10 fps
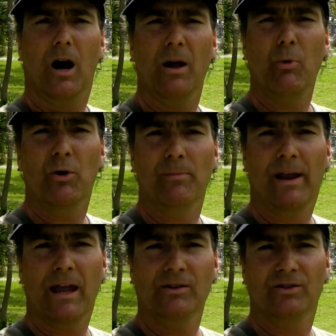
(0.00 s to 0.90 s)
Hi and welcome
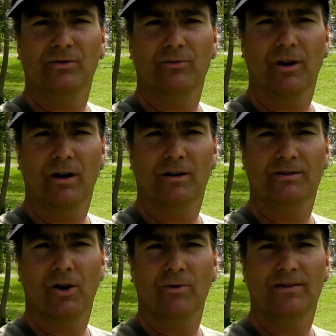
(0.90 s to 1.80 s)
again to
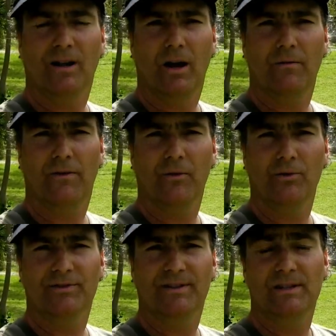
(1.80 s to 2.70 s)
Tony's Kind
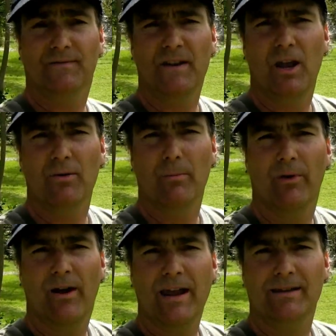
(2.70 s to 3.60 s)
Thoughts. This is video
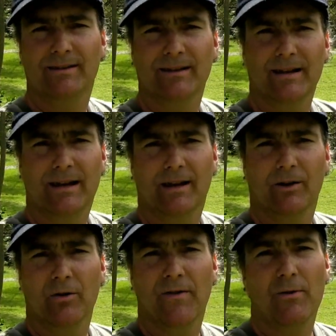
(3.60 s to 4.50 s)
number 8.
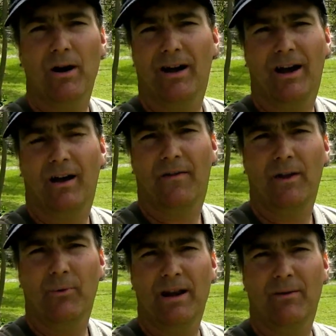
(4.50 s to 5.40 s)
And although I
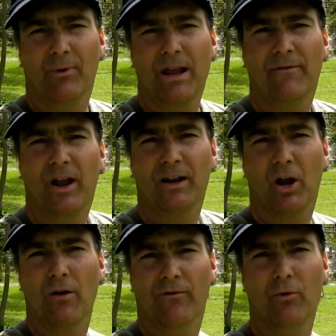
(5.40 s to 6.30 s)
think we're never going to
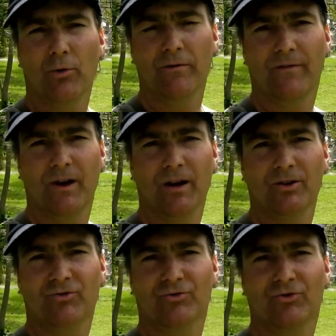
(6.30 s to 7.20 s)
cover all of
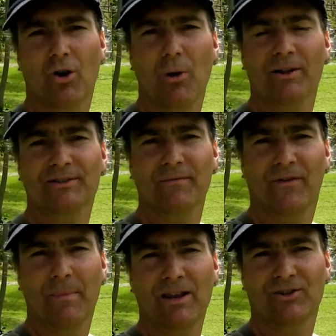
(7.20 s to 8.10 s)
Troad's
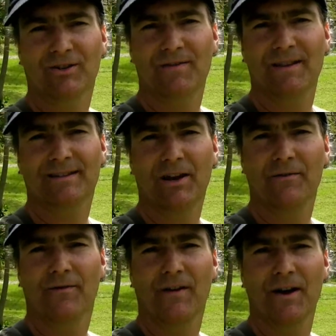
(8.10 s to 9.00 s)
information in this
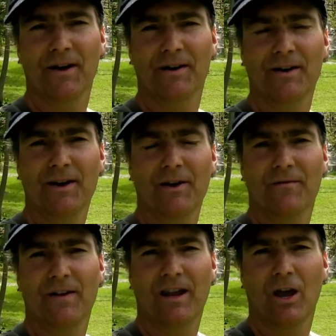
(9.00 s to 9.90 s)
set of
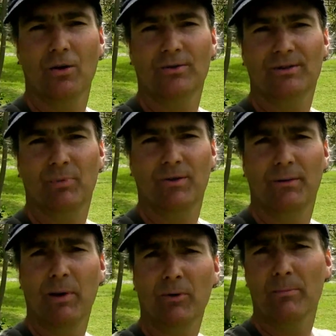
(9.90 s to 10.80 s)
videos, but
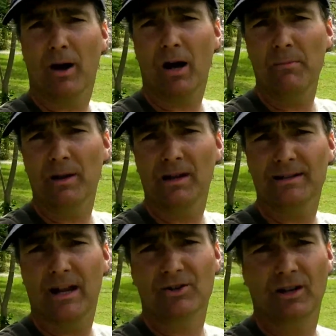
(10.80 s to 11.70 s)
the building behind me
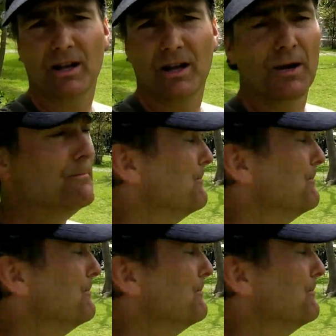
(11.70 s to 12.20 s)
is actually